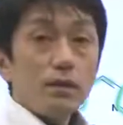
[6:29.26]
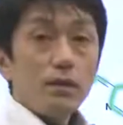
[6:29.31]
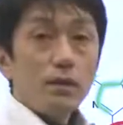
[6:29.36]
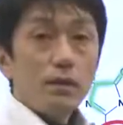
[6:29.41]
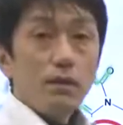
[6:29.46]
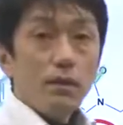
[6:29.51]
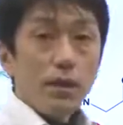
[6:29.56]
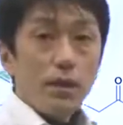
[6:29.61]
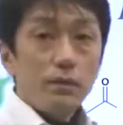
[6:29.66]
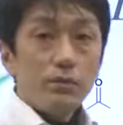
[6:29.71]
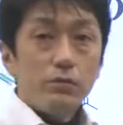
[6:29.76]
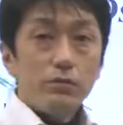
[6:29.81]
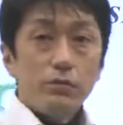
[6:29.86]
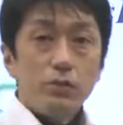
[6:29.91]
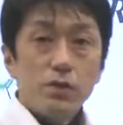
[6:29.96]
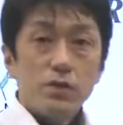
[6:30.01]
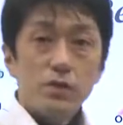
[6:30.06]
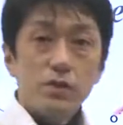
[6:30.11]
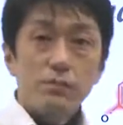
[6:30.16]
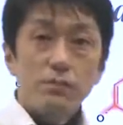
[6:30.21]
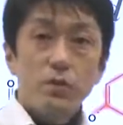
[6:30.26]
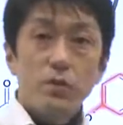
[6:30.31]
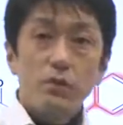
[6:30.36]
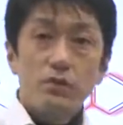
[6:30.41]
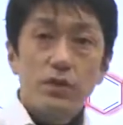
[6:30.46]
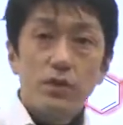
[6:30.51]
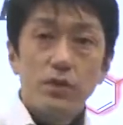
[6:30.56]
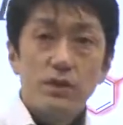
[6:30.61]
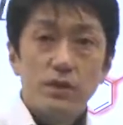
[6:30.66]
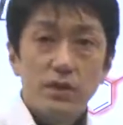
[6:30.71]
The lead fluorescent
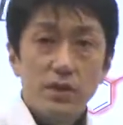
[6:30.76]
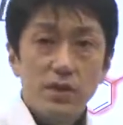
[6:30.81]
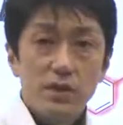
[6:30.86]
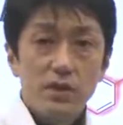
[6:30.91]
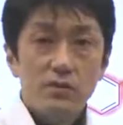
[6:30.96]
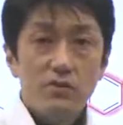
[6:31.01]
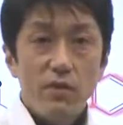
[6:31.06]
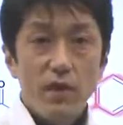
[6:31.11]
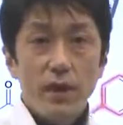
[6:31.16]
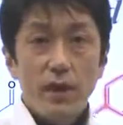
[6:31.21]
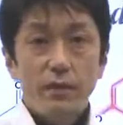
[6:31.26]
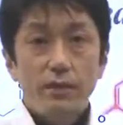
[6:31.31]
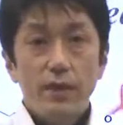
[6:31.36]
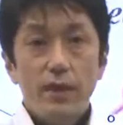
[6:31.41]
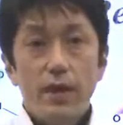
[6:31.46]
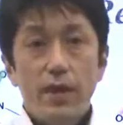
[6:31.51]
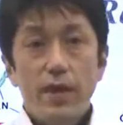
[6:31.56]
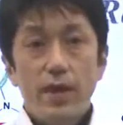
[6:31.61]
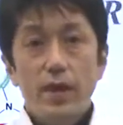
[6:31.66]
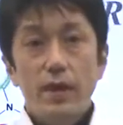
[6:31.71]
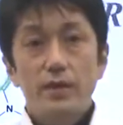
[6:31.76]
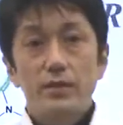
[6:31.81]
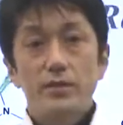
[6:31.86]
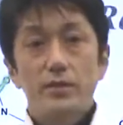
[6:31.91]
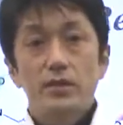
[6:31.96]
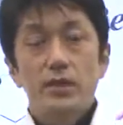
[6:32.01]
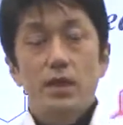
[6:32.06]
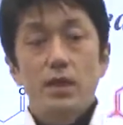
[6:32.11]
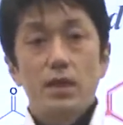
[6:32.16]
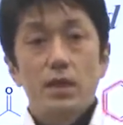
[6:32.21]
protein, DsRed,
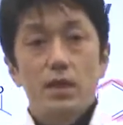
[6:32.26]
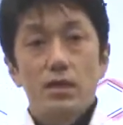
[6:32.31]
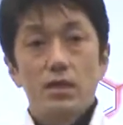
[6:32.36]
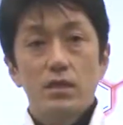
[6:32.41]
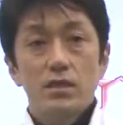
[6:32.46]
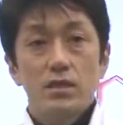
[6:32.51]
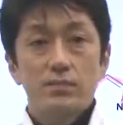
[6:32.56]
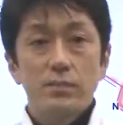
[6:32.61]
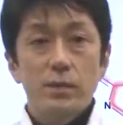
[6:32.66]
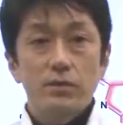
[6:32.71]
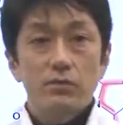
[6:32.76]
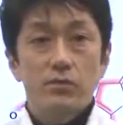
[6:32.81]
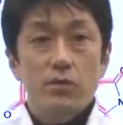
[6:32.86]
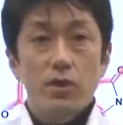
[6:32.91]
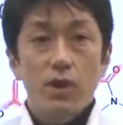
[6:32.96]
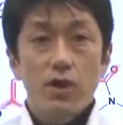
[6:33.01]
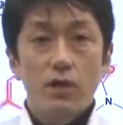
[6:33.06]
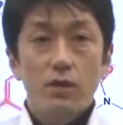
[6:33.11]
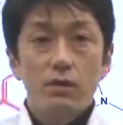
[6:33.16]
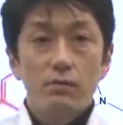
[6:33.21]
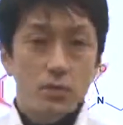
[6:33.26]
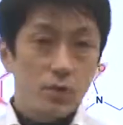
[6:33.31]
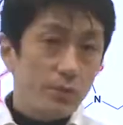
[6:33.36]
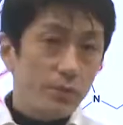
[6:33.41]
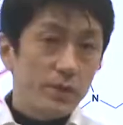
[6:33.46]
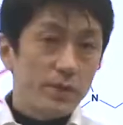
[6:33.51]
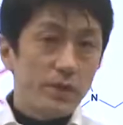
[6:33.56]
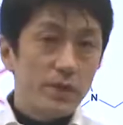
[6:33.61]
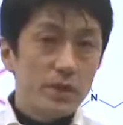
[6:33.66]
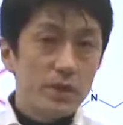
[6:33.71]
has spectral
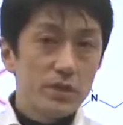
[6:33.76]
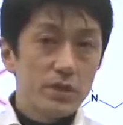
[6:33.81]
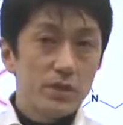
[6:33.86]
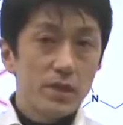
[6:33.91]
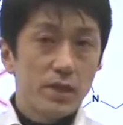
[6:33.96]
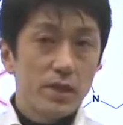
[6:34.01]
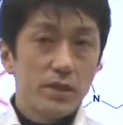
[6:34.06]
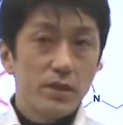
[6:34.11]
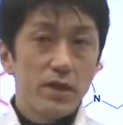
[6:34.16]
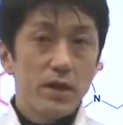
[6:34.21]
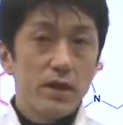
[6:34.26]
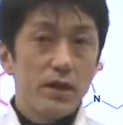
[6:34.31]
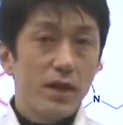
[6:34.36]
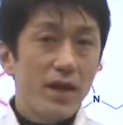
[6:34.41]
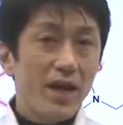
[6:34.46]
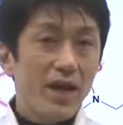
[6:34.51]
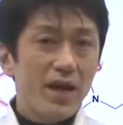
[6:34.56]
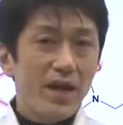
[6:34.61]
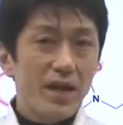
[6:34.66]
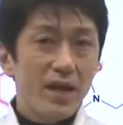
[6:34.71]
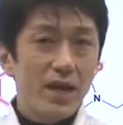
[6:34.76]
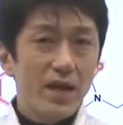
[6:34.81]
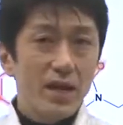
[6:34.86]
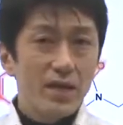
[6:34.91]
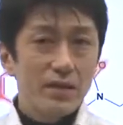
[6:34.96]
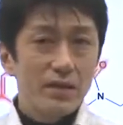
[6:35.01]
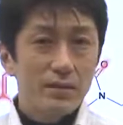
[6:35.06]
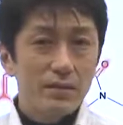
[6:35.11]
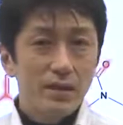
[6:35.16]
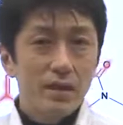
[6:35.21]
properties that are
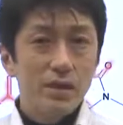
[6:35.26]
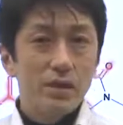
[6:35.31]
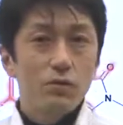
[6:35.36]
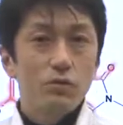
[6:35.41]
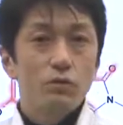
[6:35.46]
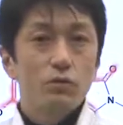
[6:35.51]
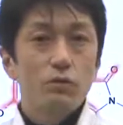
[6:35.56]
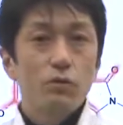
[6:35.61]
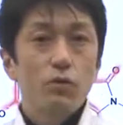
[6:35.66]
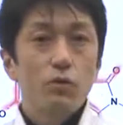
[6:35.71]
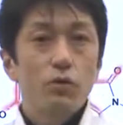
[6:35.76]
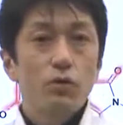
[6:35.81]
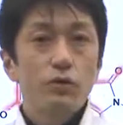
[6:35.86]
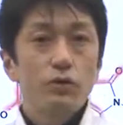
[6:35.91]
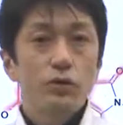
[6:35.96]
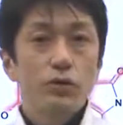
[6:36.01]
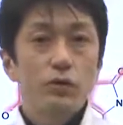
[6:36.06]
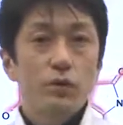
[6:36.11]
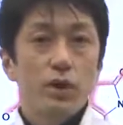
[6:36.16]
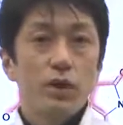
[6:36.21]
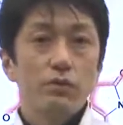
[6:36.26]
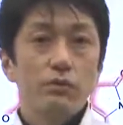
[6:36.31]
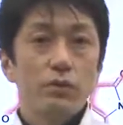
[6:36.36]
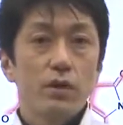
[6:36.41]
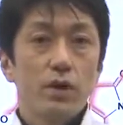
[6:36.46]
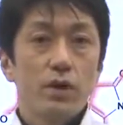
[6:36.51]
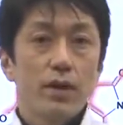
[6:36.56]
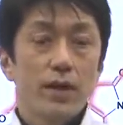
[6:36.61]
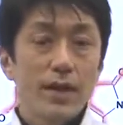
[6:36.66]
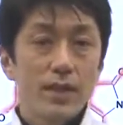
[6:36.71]
ideal for dual
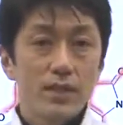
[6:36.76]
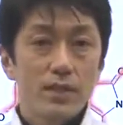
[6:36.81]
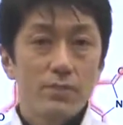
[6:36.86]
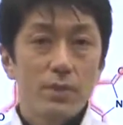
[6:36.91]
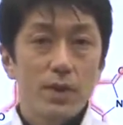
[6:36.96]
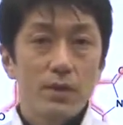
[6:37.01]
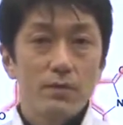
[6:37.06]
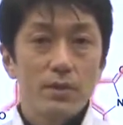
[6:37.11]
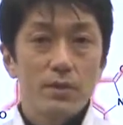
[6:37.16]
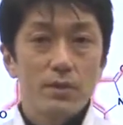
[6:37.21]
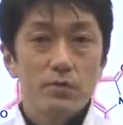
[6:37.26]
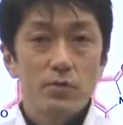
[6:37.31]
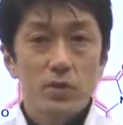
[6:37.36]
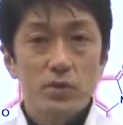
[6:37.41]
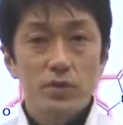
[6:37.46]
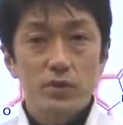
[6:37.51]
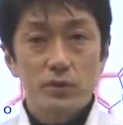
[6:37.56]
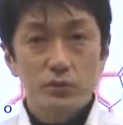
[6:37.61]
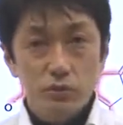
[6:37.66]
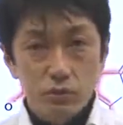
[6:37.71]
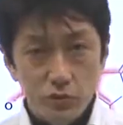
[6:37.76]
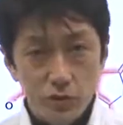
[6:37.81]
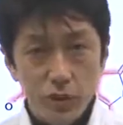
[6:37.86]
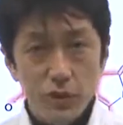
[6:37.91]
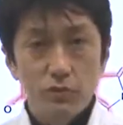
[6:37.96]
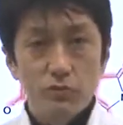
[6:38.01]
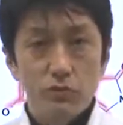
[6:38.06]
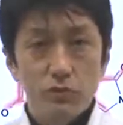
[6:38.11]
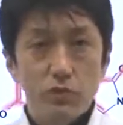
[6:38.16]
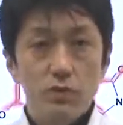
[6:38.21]
color experiments with
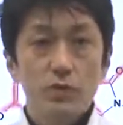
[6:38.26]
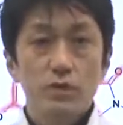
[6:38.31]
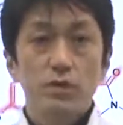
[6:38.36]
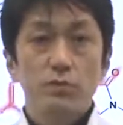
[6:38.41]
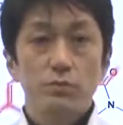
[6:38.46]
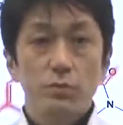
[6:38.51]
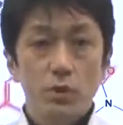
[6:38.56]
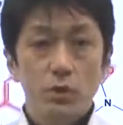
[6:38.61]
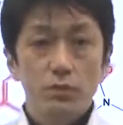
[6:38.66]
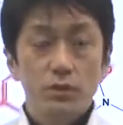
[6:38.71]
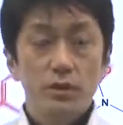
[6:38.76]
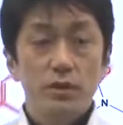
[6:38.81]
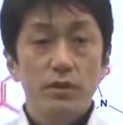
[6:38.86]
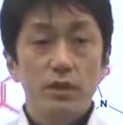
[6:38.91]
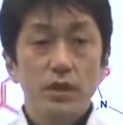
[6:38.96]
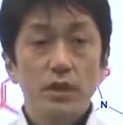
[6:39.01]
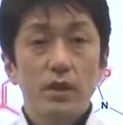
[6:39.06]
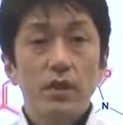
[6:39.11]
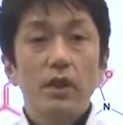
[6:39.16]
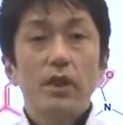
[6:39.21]
green fluorescent protein.